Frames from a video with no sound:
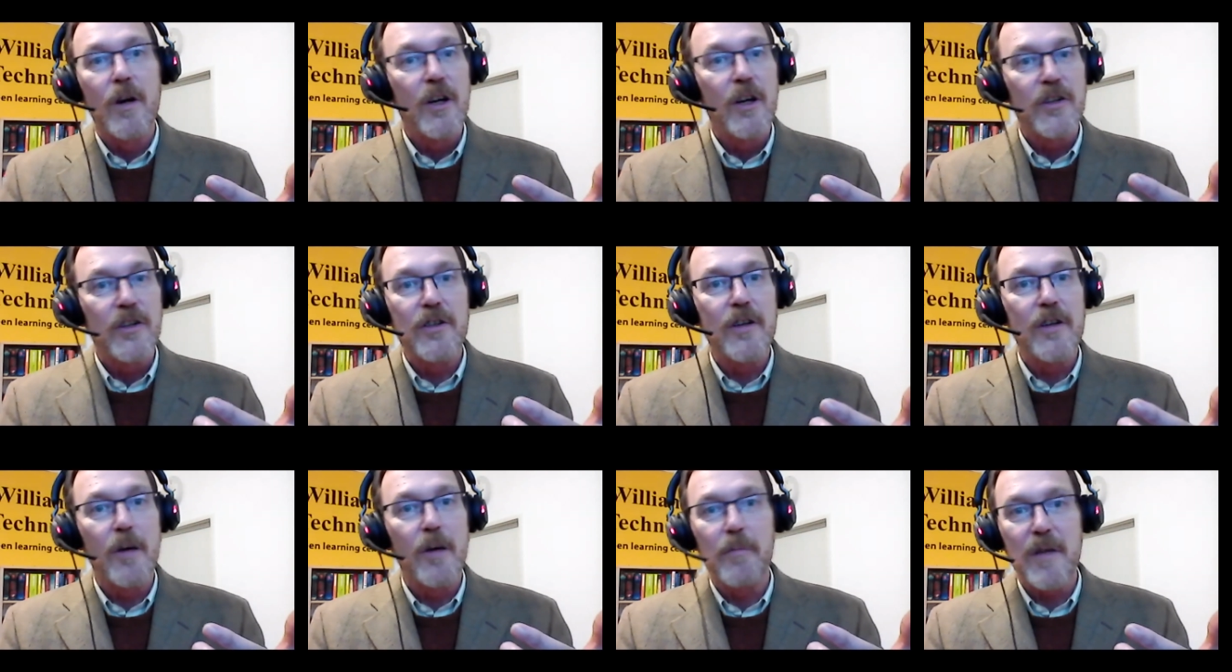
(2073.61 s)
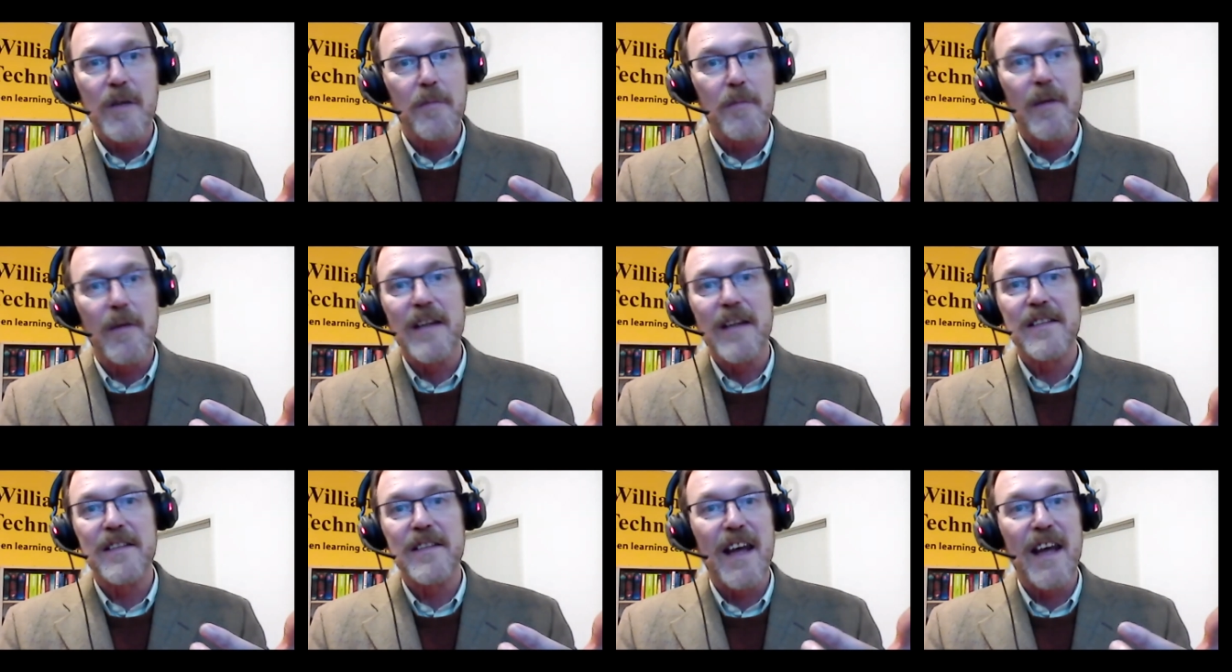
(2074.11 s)
You don't meet
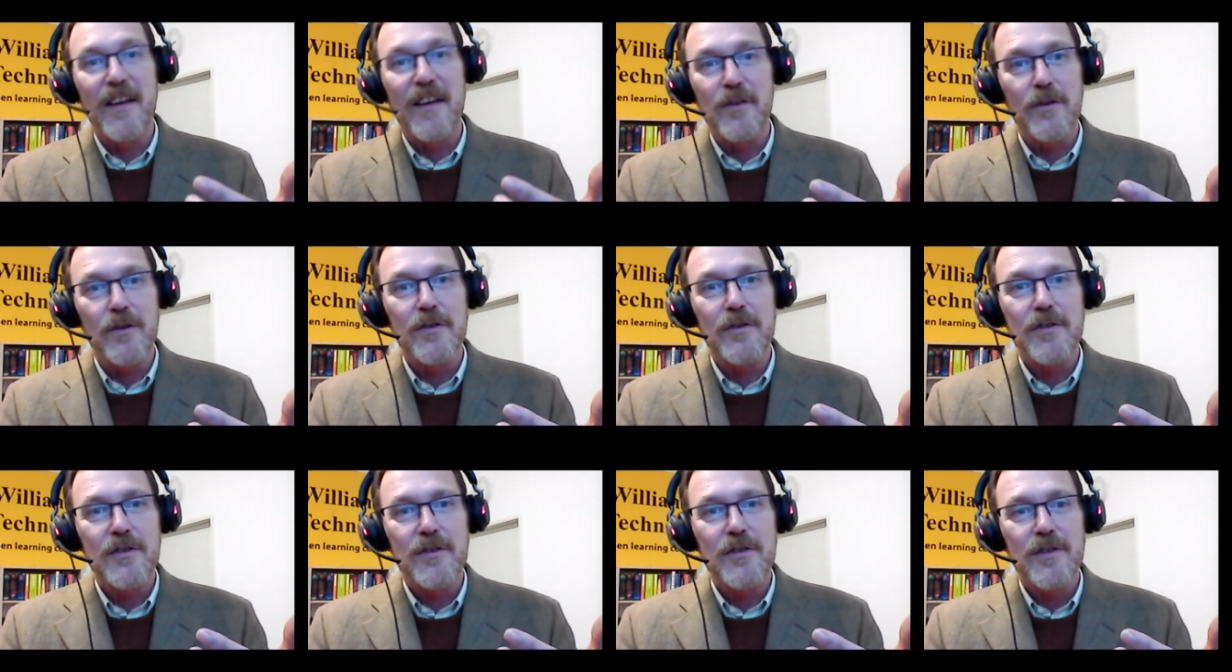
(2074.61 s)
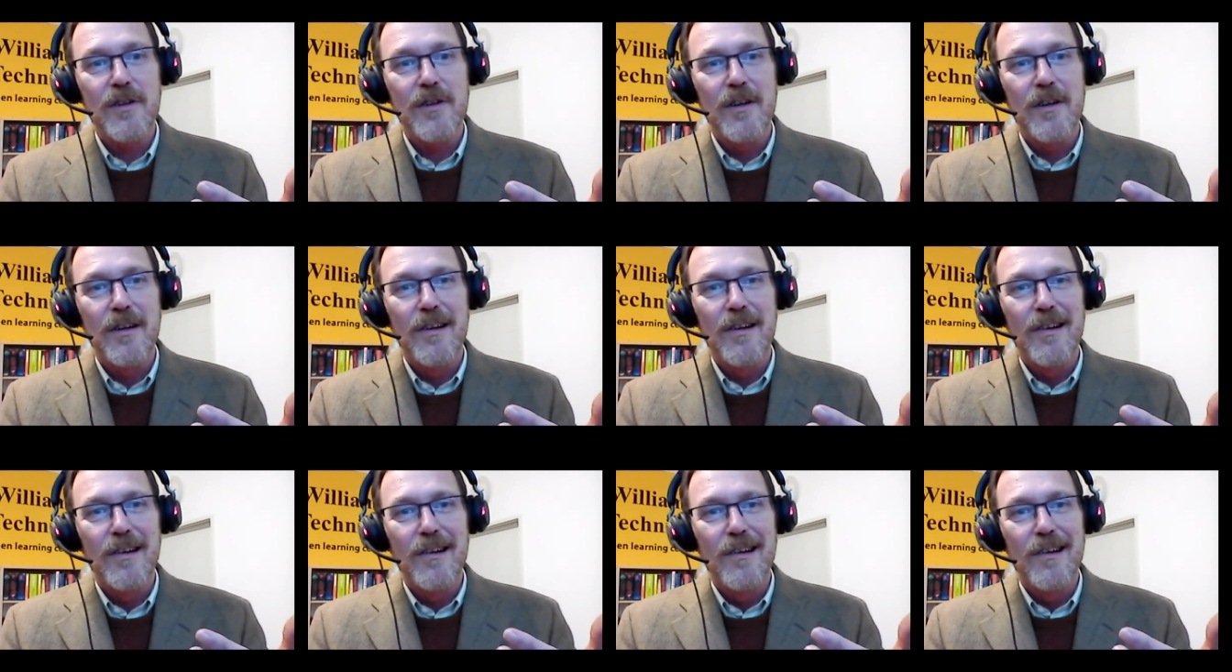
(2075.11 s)
my standards.
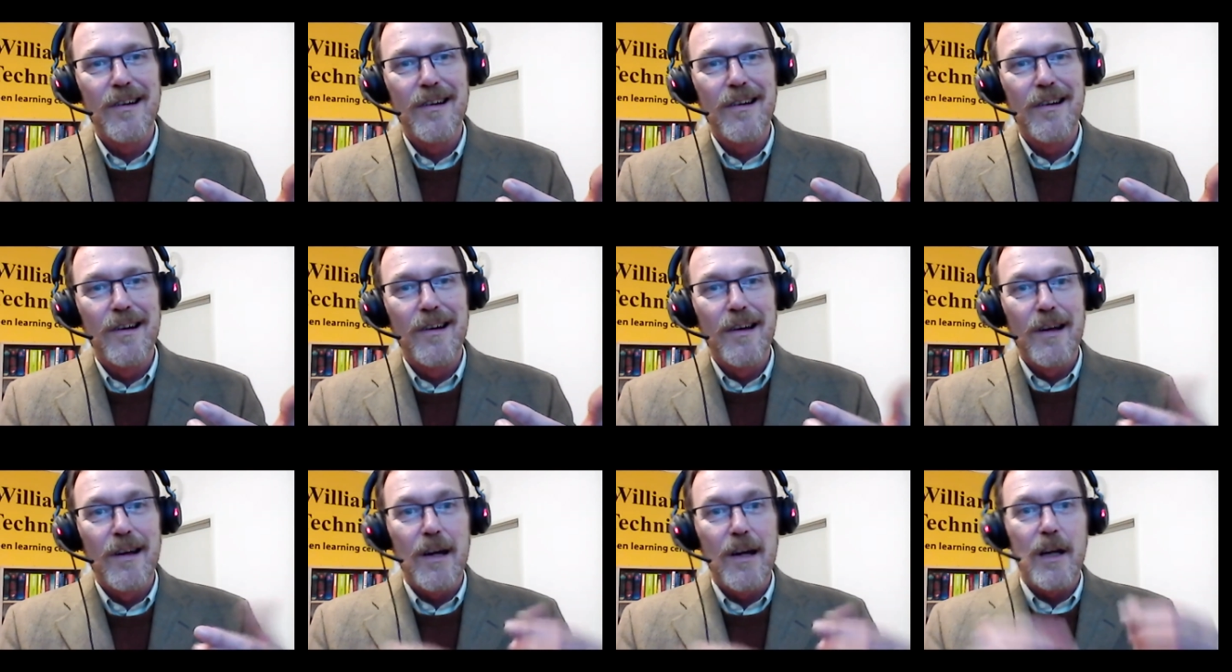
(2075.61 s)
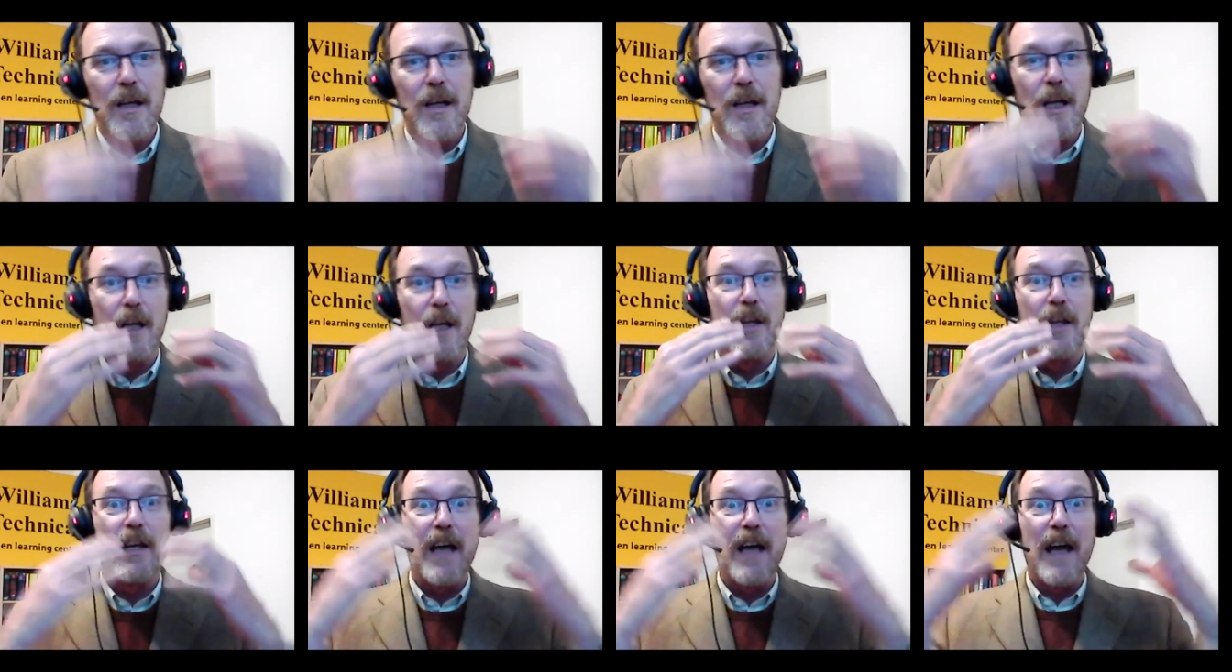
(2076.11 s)

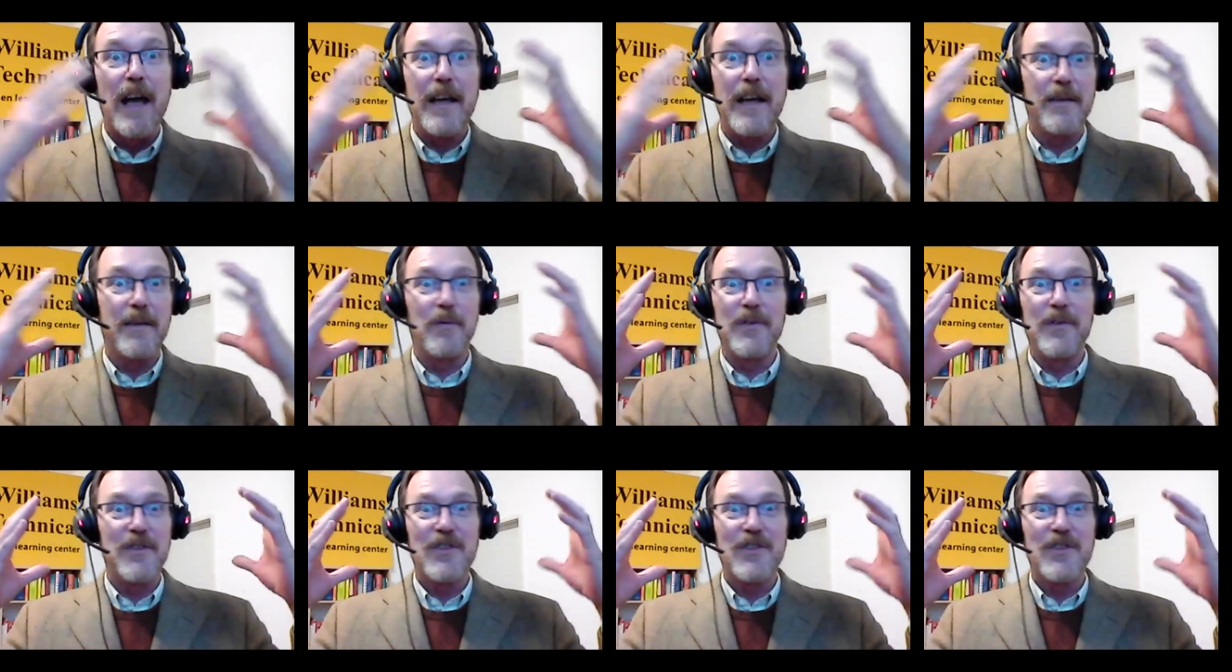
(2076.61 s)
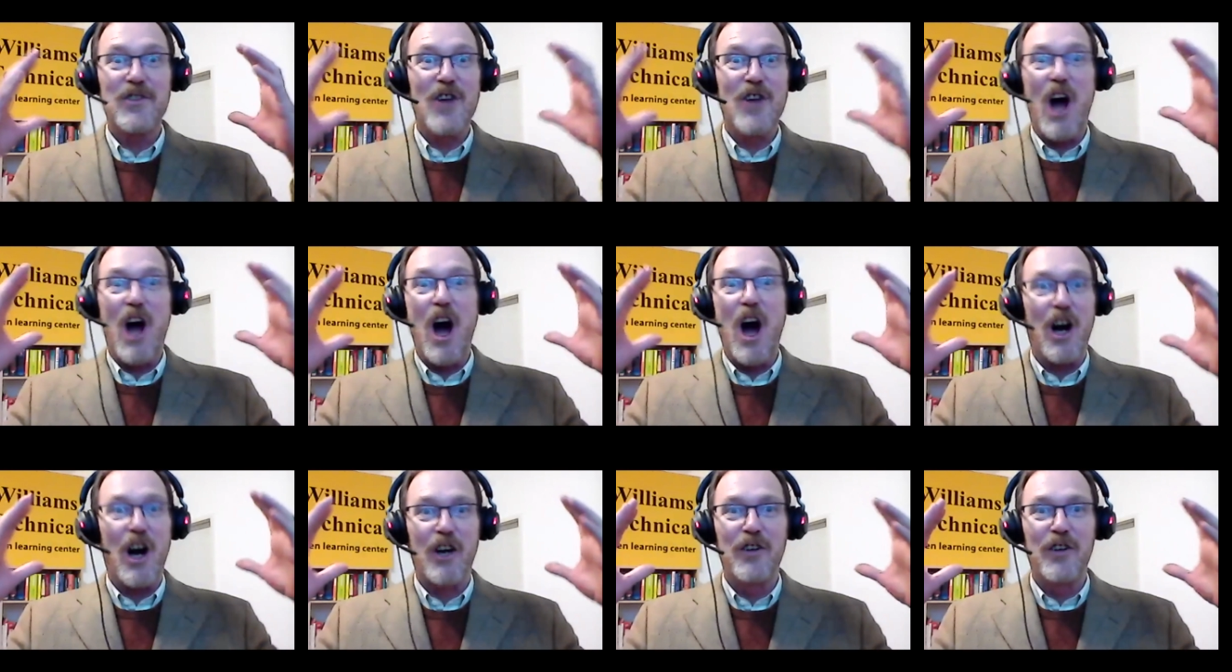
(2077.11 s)
The guy was
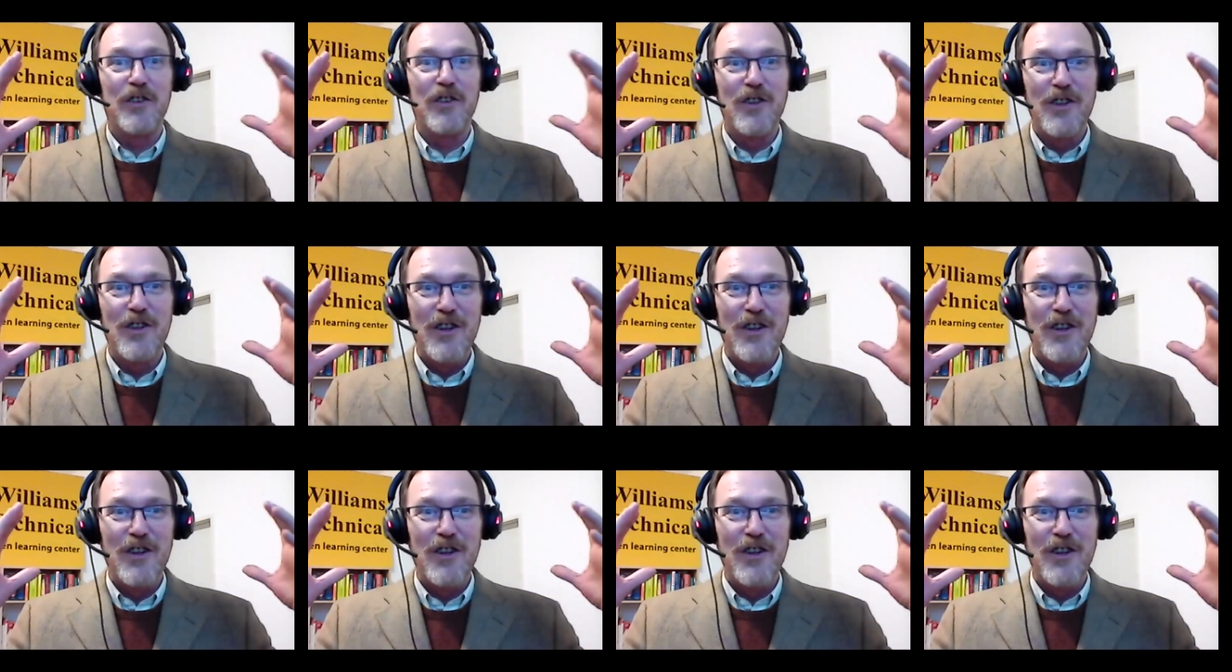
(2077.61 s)
shocked,